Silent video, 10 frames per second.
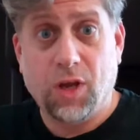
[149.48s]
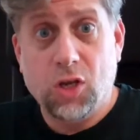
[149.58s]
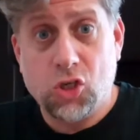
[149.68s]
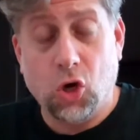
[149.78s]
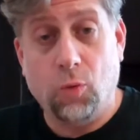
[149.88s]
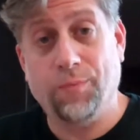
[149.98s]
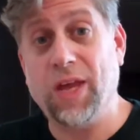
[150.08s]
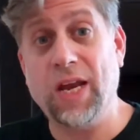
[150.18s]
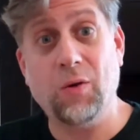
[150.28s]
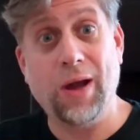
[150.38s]
So
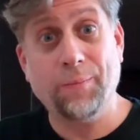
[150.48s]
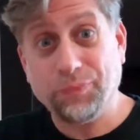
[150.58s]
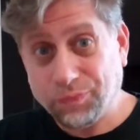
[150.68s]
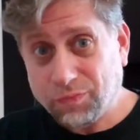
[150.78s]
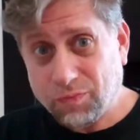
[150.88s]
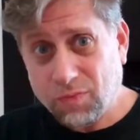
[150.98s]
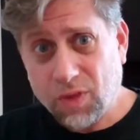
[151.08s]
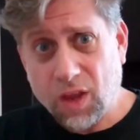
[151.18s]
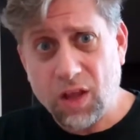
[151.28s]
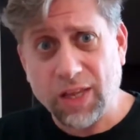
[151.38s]
anyway,
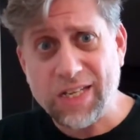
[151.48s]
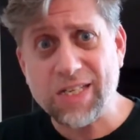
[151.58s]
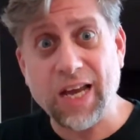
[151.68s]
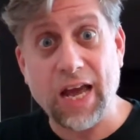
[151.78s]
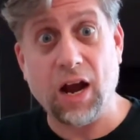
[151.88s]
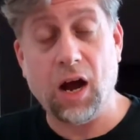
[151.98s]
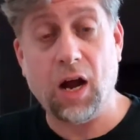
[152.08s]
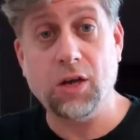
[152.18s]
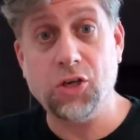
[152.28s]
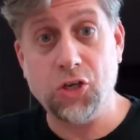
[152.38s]
let's get
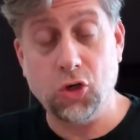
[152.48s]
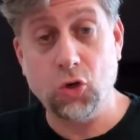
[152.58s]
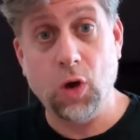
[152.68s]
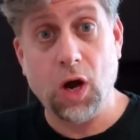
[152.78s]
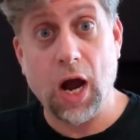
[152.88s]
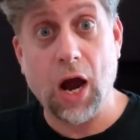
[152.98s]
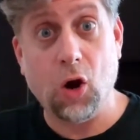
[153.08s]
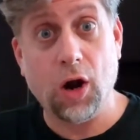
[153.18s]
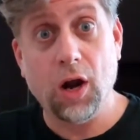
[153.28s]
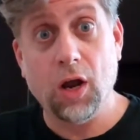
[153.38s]
on to
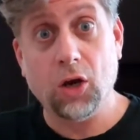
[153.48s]
our